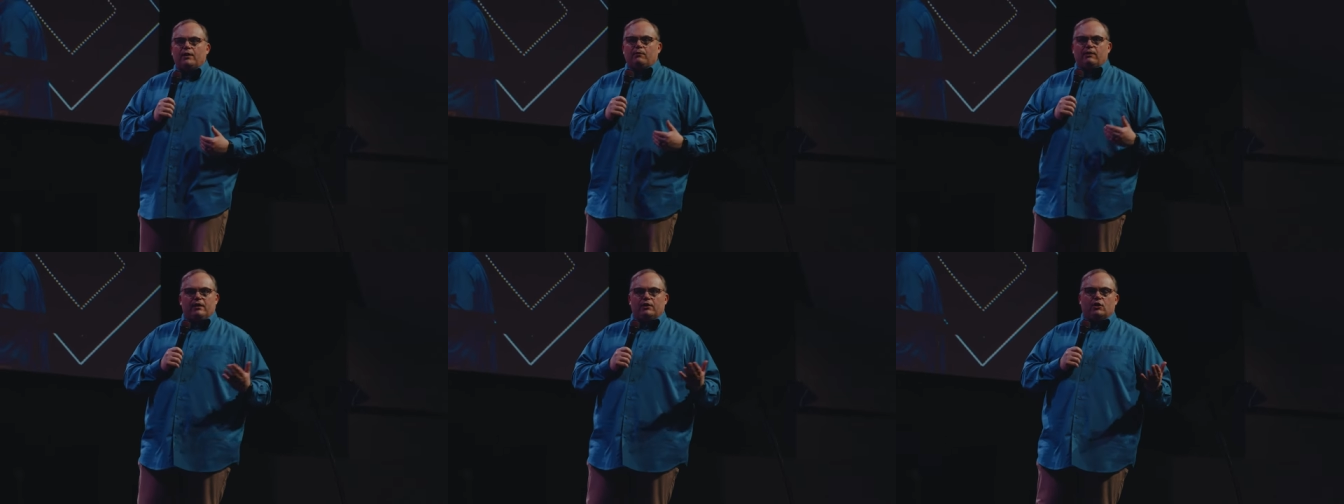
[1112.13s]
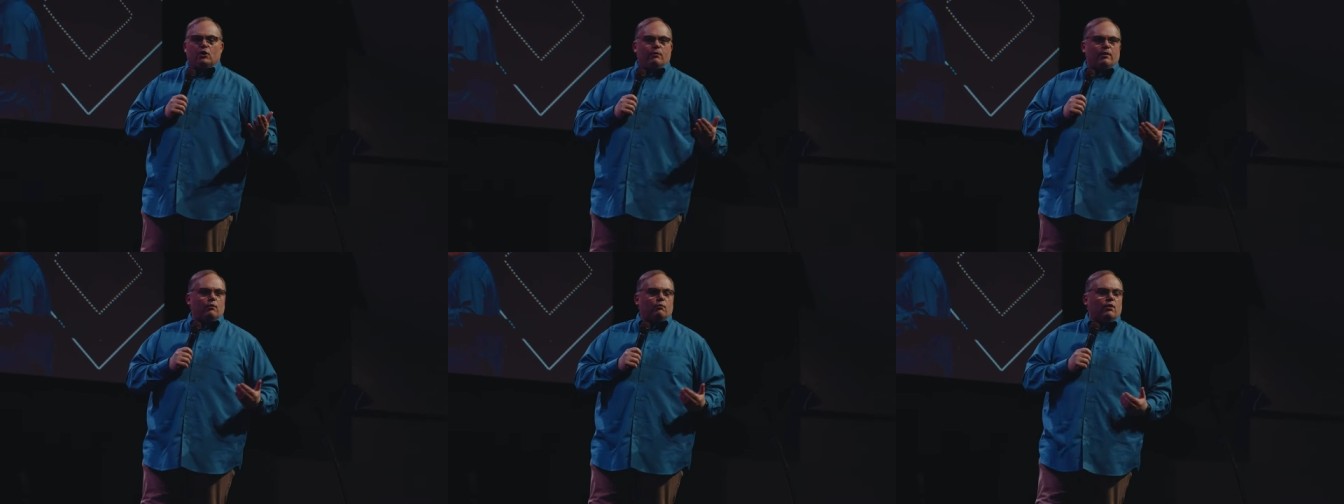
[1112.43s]
We didn't
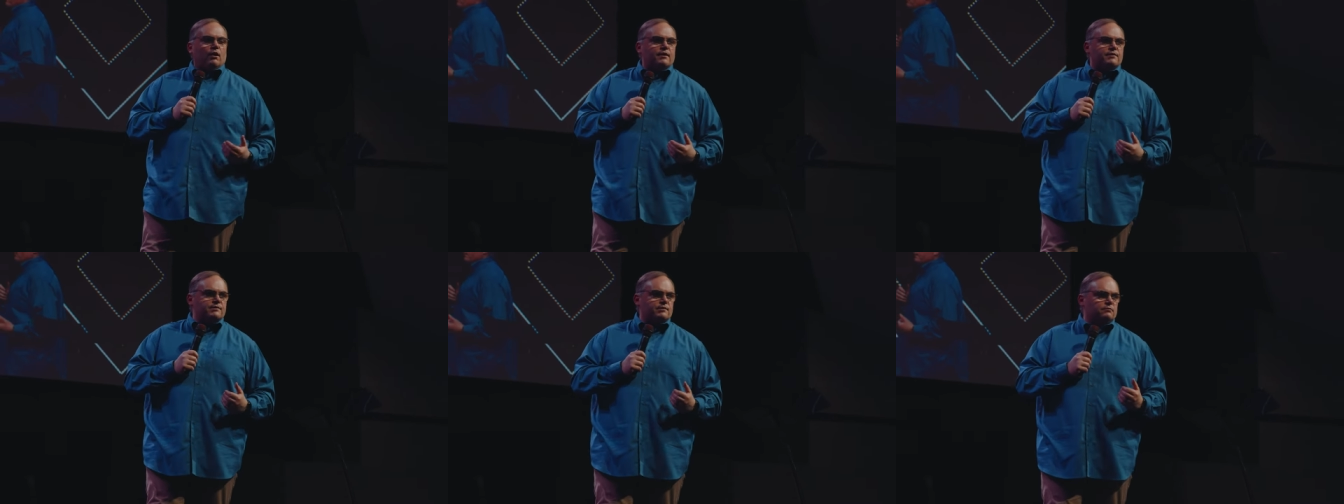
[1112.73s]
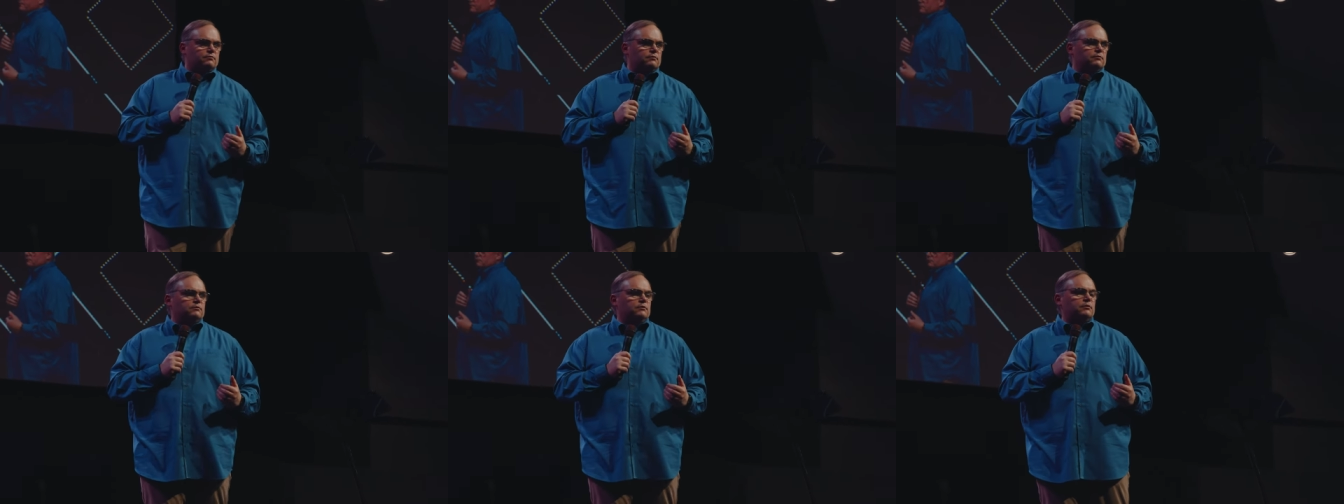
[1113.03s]
know what it was.
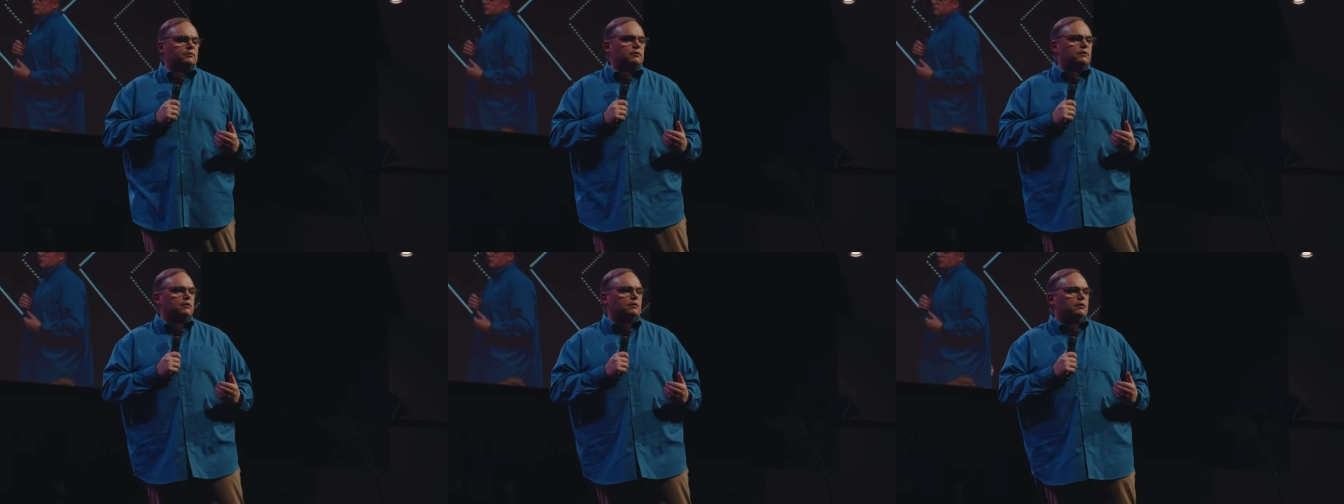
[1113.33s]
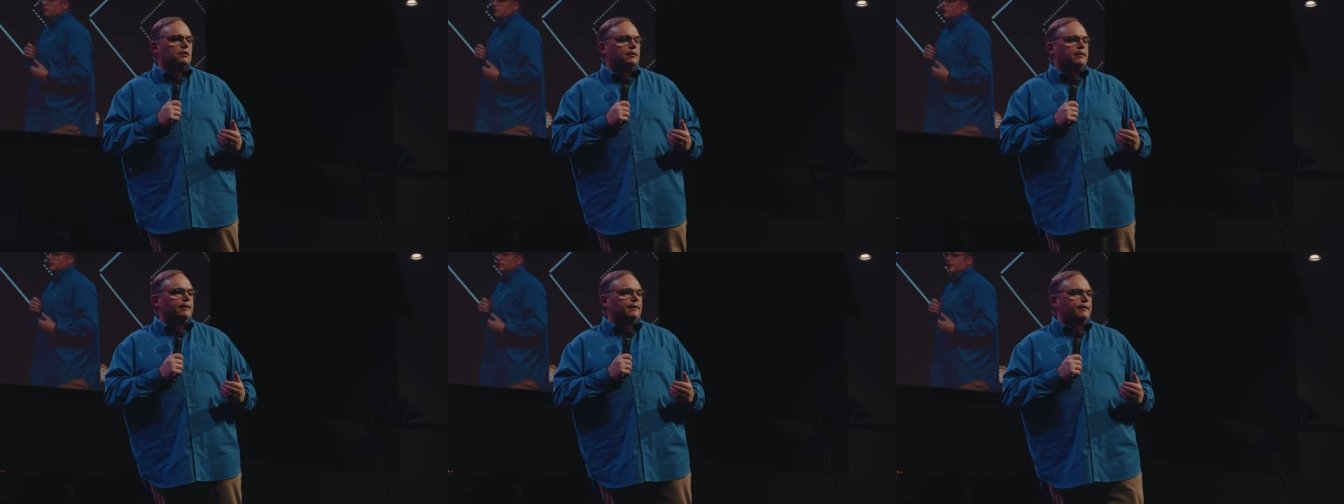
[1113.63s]

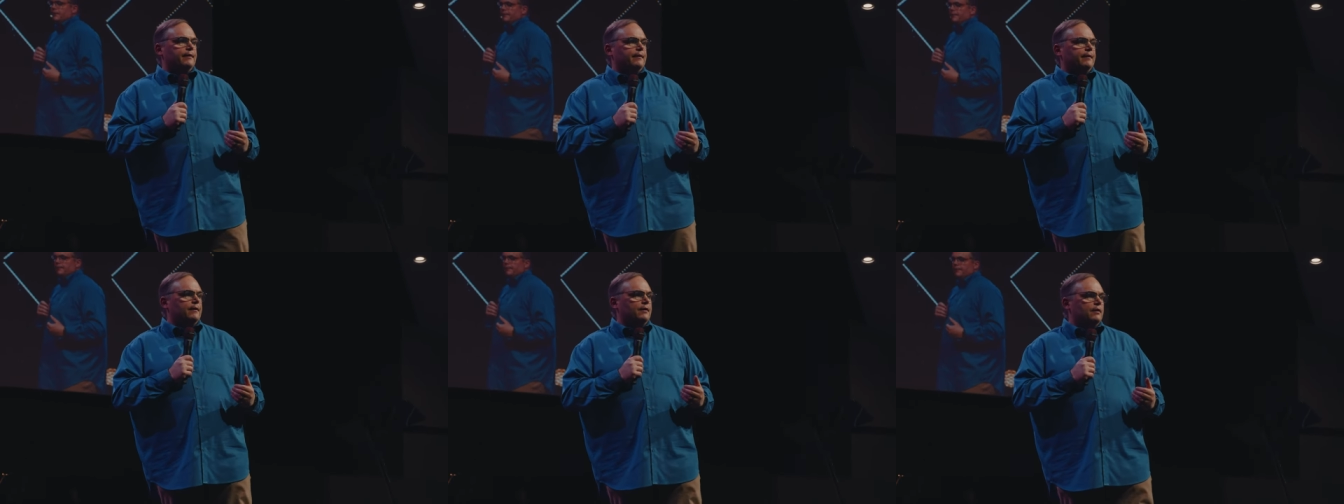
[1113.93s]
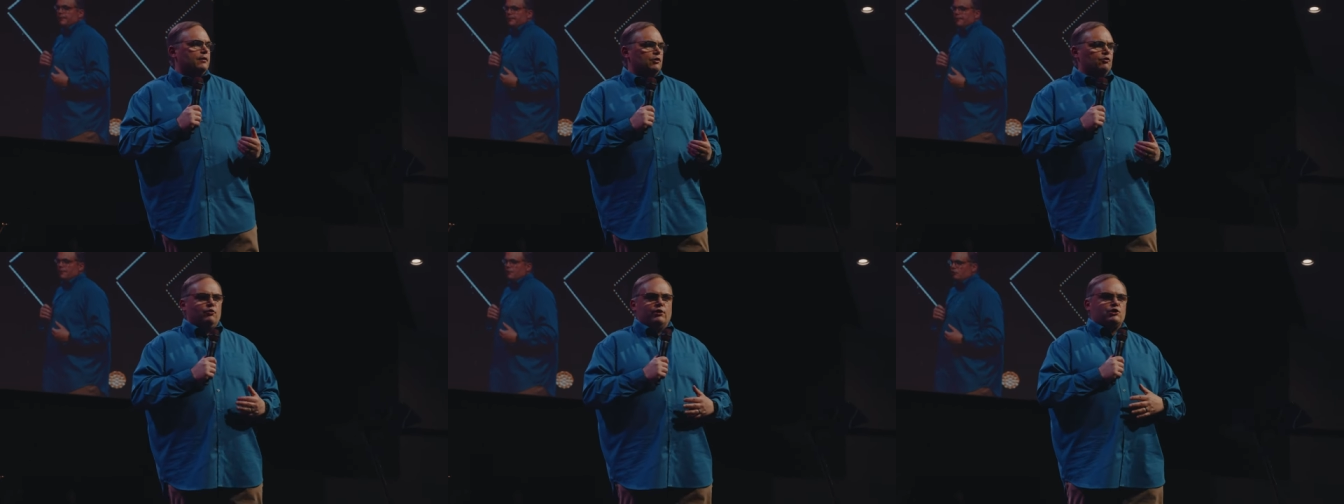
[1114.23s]

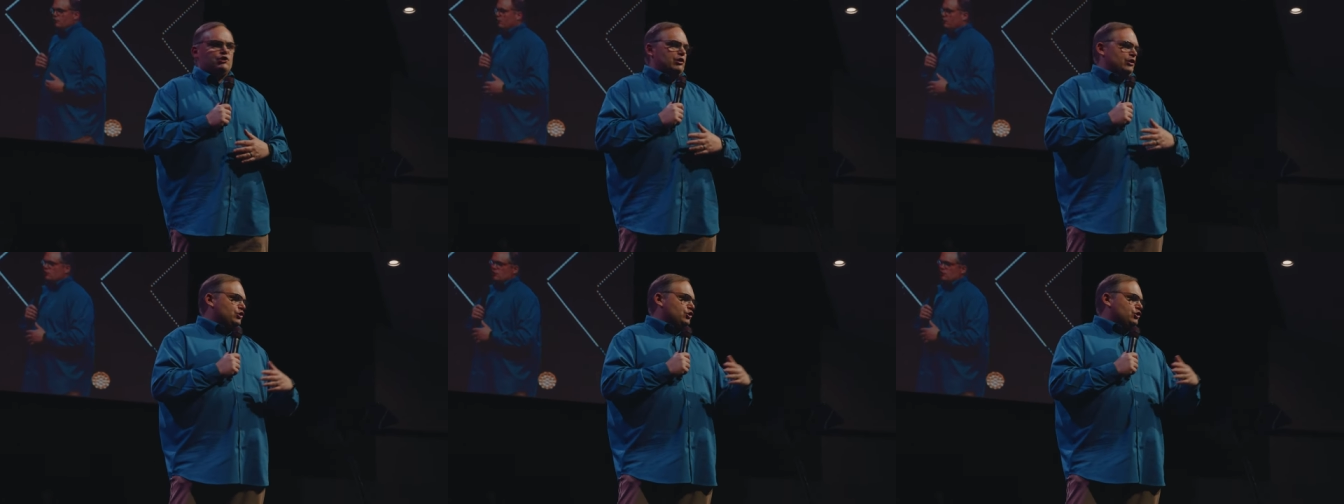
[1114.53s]
Christ, the